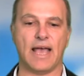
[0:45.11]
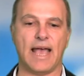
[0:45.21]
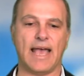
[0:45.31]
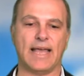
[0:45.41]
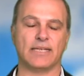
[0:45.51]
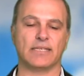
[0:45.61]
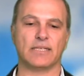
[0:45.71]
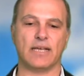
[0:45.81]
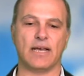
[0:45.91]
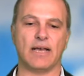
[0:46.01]
and
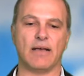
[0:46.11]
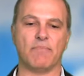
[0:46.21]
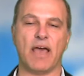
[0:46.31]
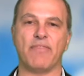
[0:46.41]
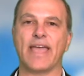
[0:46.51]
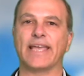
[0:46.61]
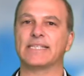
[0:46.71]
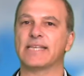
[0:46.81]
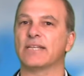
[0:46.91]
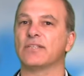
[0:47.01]
they get
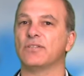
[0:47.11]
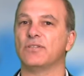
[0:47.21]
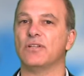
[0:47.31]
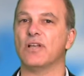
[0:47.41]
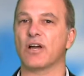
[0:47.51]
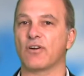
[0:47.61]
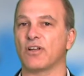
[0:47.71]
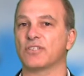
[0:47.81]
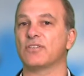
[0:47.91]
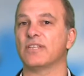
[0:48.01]
sent
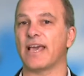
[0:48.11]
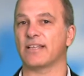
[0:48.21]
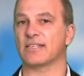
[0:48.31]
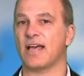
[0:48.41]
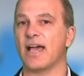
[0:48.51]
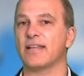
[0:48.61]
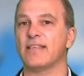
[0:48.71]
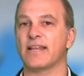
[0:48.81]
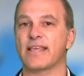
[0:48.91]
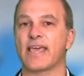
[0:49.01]
across to the other side, and
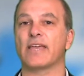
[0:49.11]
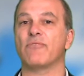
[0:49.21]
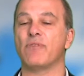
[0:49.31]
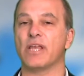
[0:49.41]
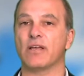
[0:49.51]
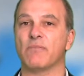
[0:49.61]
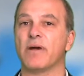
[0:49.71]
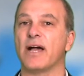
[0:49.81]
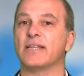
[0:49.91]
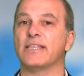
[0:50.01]
then they get
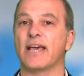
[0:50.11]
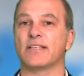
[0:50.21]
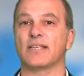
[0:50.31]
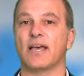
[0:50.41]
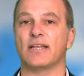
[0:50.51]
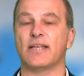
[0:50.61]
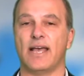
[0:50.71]
recombined on the other side,